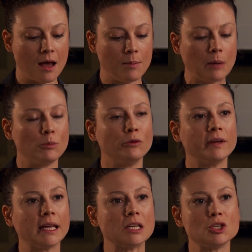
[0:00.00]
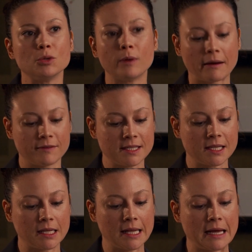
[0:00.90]
about moving into breakfast
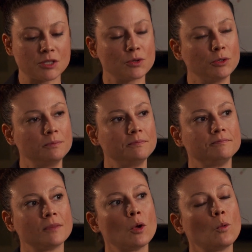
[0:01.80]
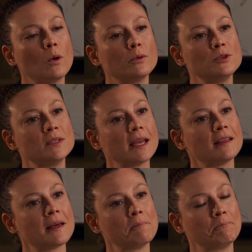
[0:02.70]
in the classroom, what would you say to
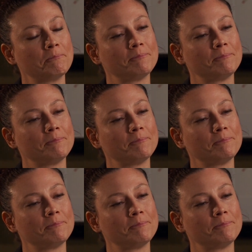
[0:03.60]
them?